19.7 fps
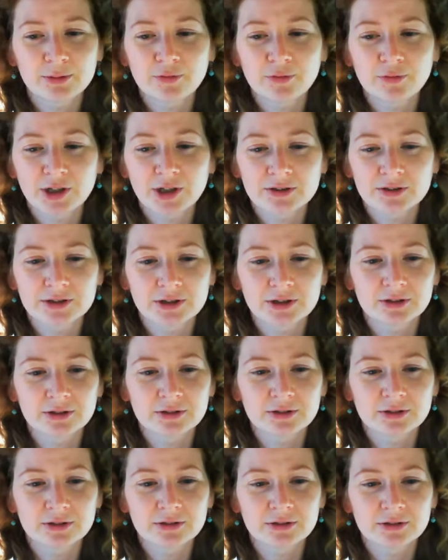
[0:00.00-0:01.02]
find us in
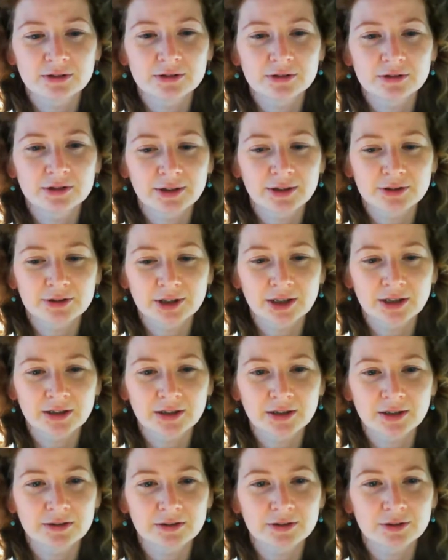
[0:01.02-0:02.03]
Google Hangouts on Air?
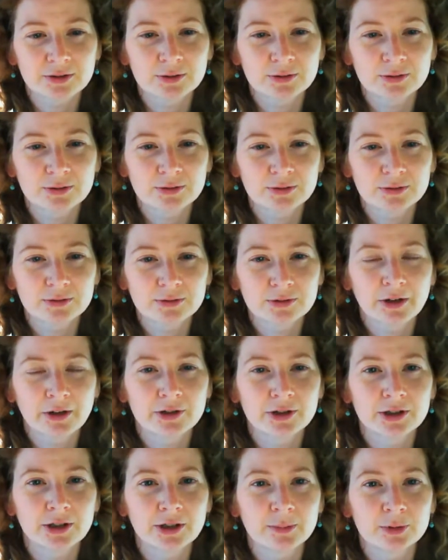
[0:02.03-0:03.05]
It's called
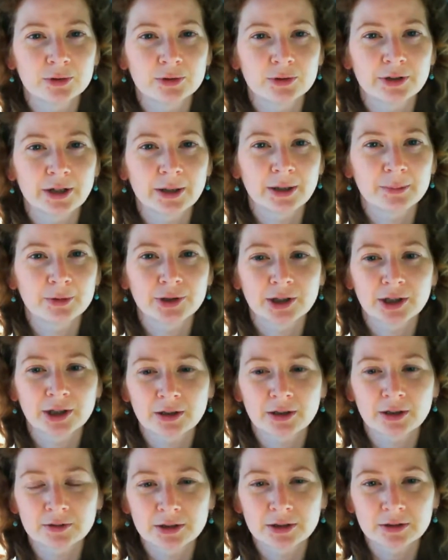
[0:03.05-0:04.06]
Kerryn and Emma or Emma and
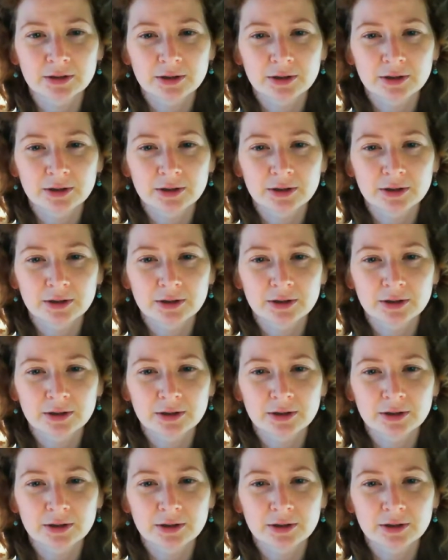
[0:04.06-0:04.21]
Kerryn.